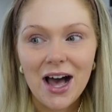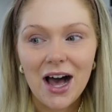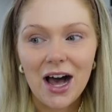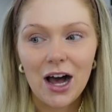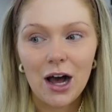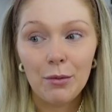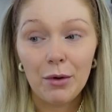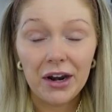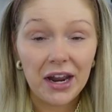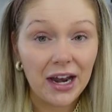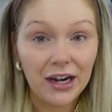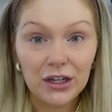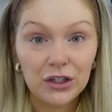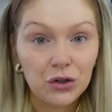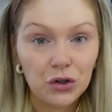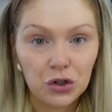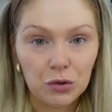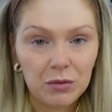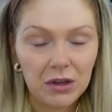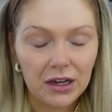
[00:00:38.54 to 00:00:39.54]
on any
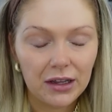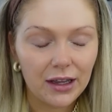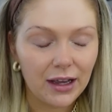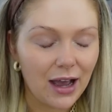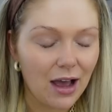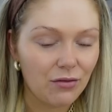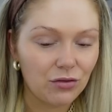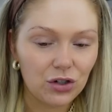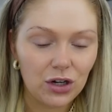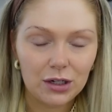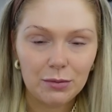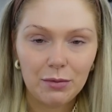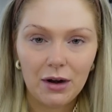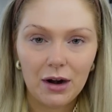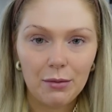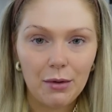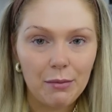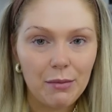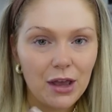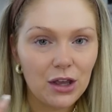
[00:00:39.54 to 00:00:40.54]
social media. Like I haven't talked about it
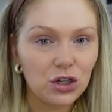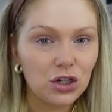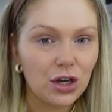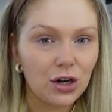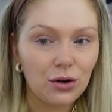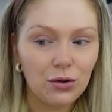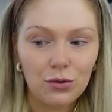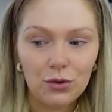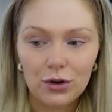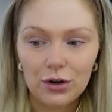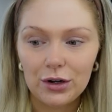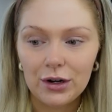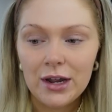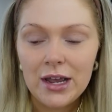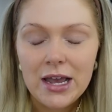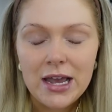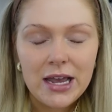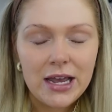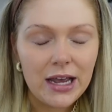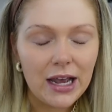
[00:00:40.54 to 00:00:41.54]
on my main channel or
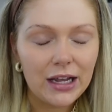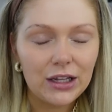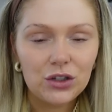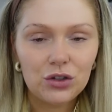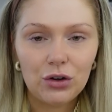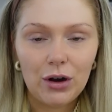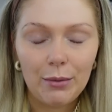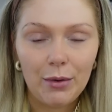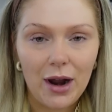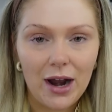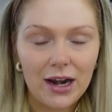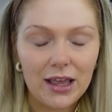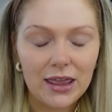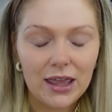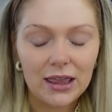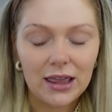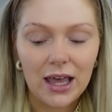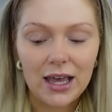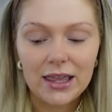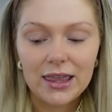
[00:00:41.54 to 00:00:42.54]
Instagram or
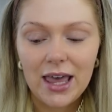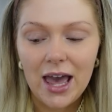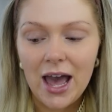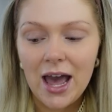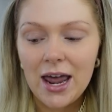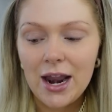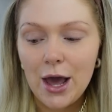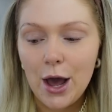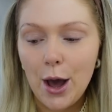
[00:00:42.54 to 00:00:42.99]
anything like that.